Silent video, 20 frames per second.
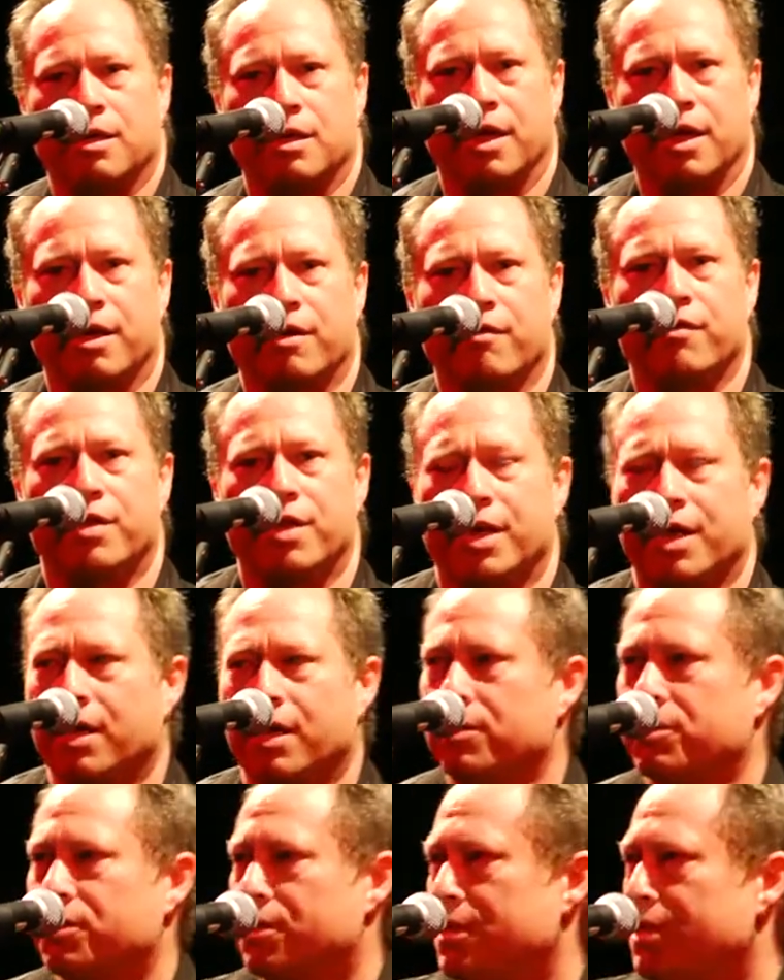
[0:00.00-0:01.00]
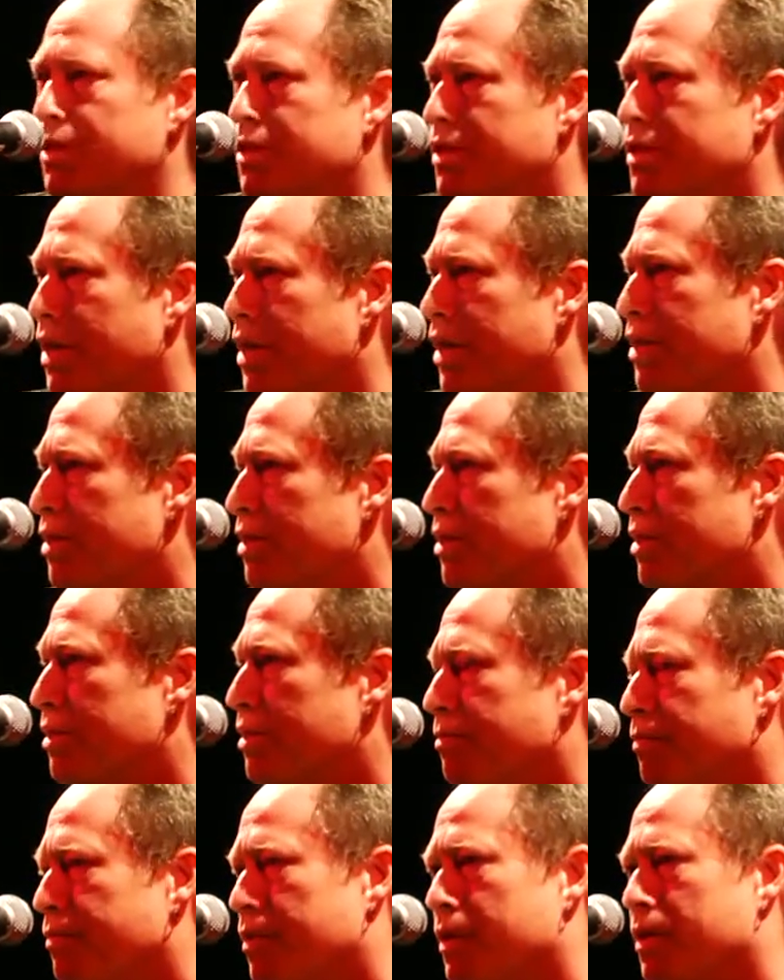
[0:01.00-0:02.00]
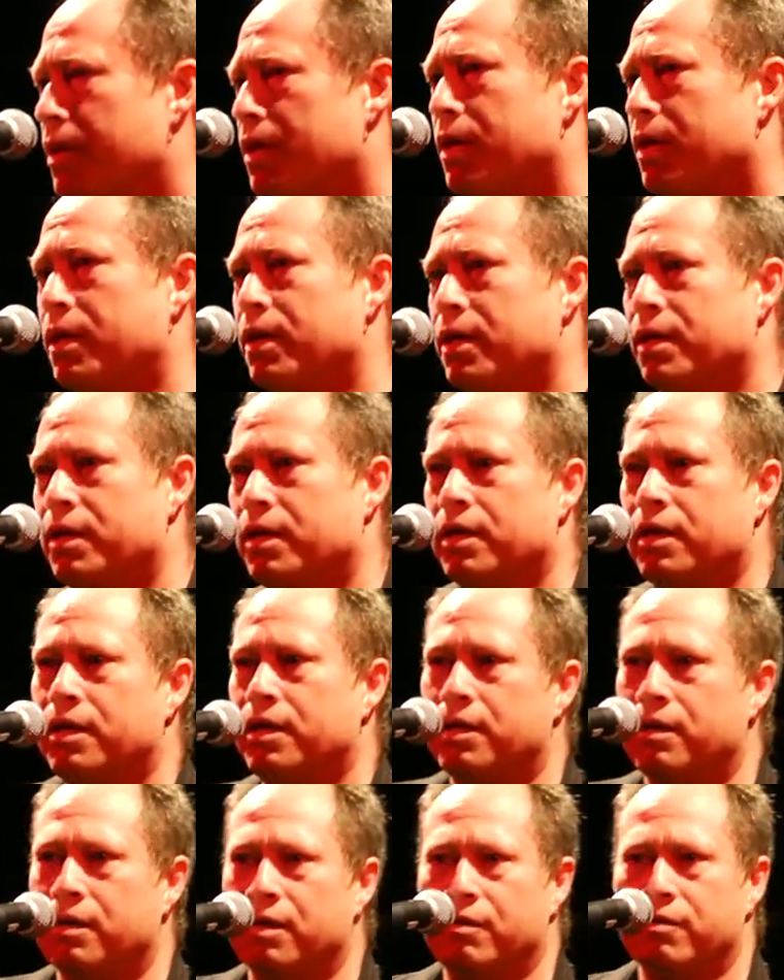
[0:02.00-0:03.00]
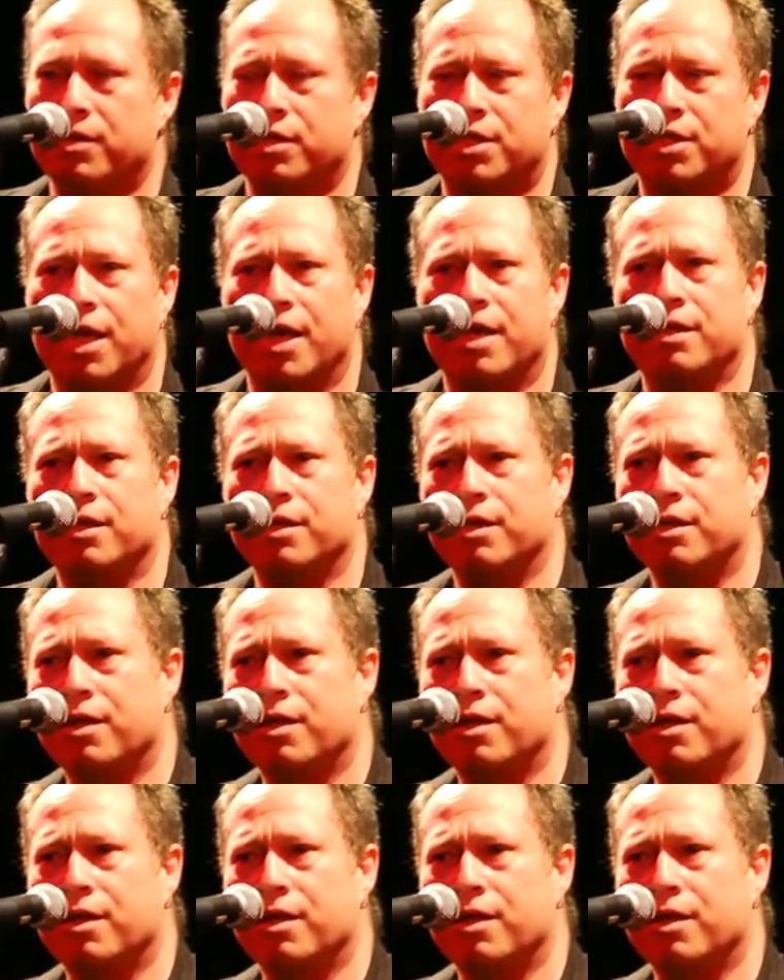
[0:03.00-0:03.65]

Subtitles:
like everything else these days, sadly